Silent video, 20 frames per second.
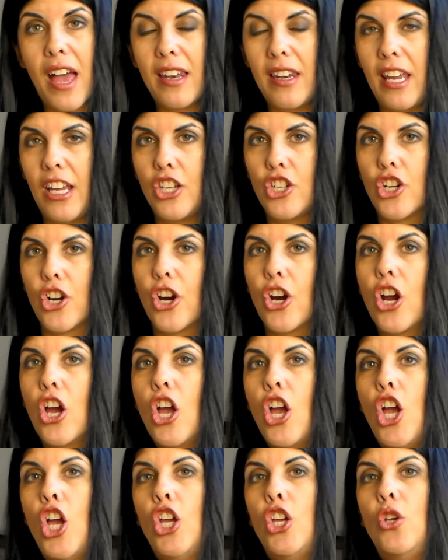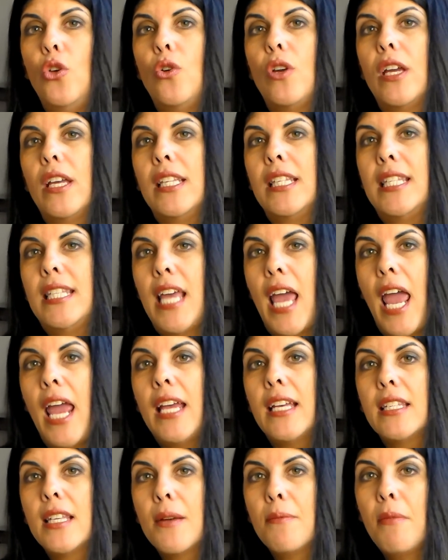of that nature, you can
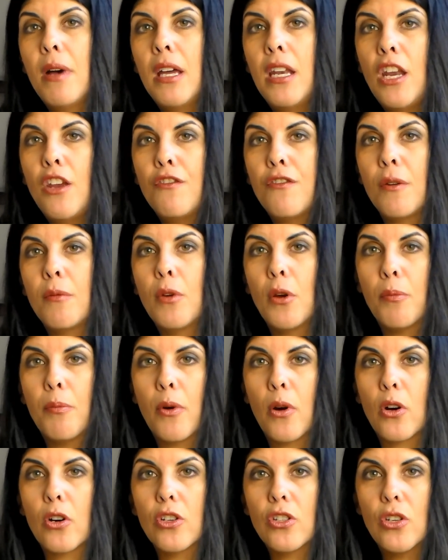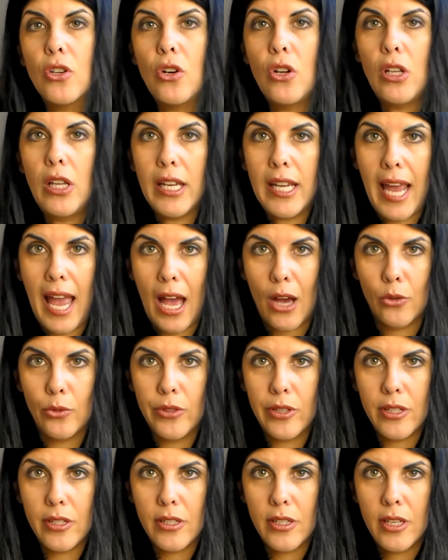take some money from your personal
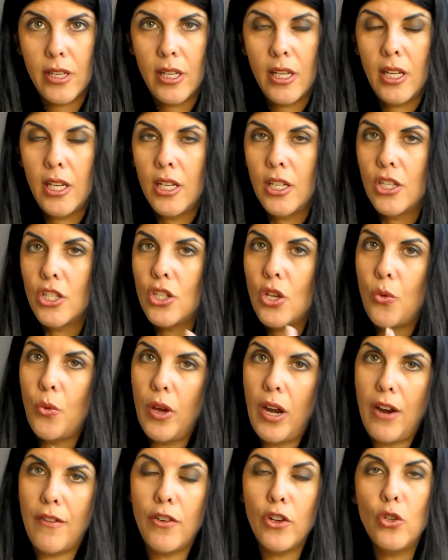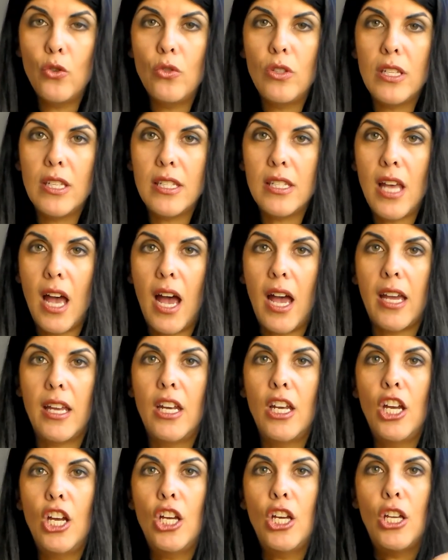account. So whatever you
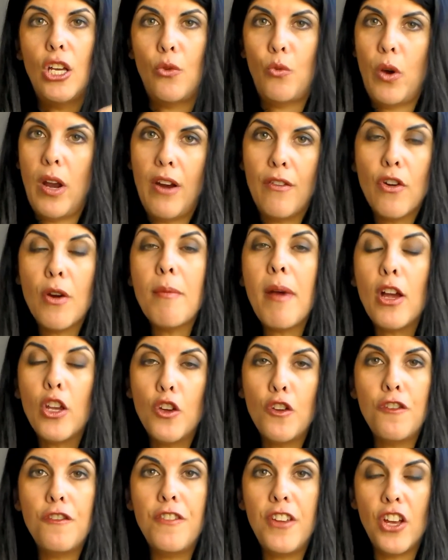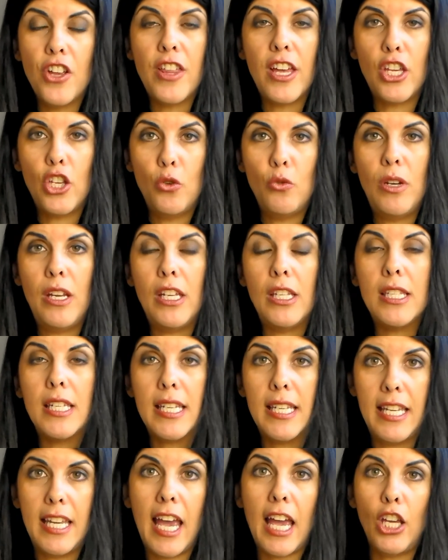decide, whatever amount you feel that you need
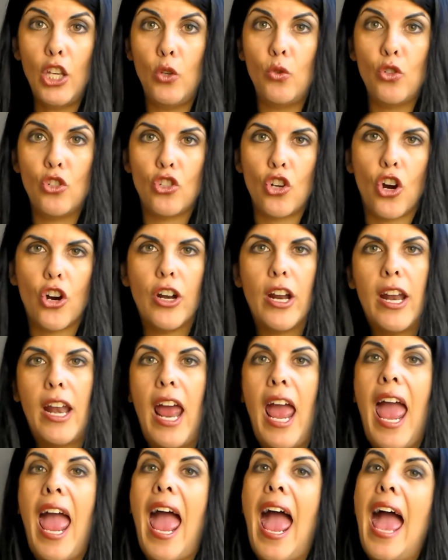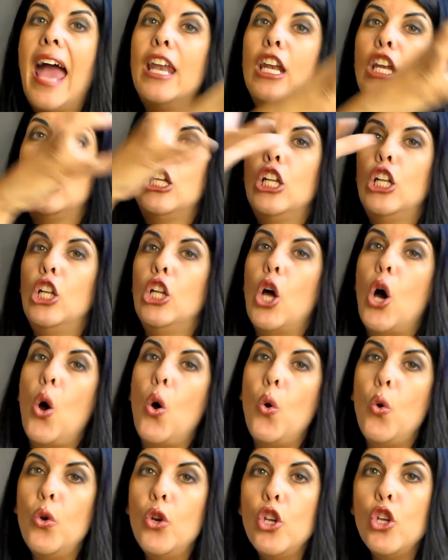to get you started, and
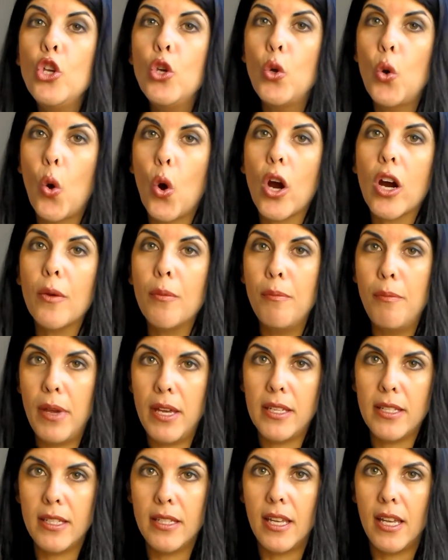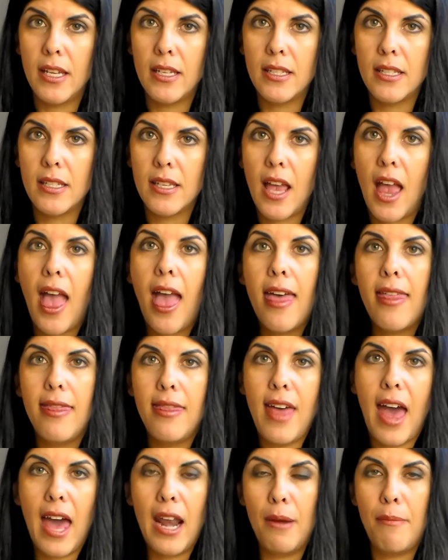loan your business
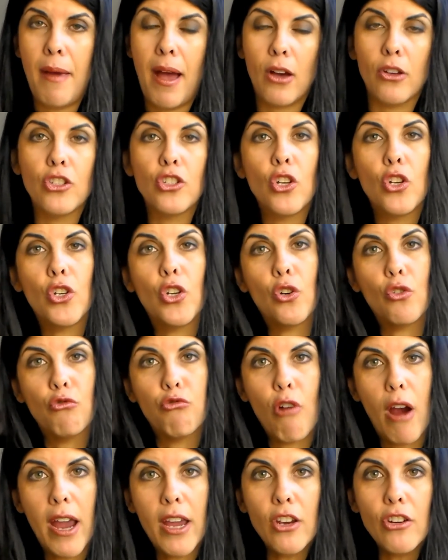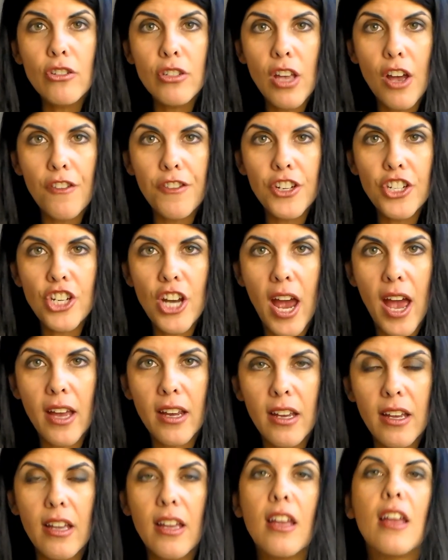that amount. So you'll write yourself a
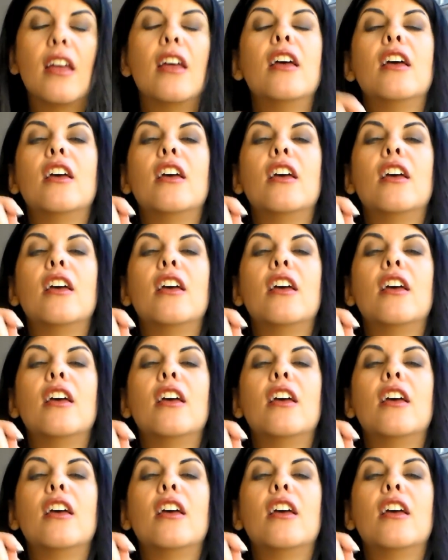check,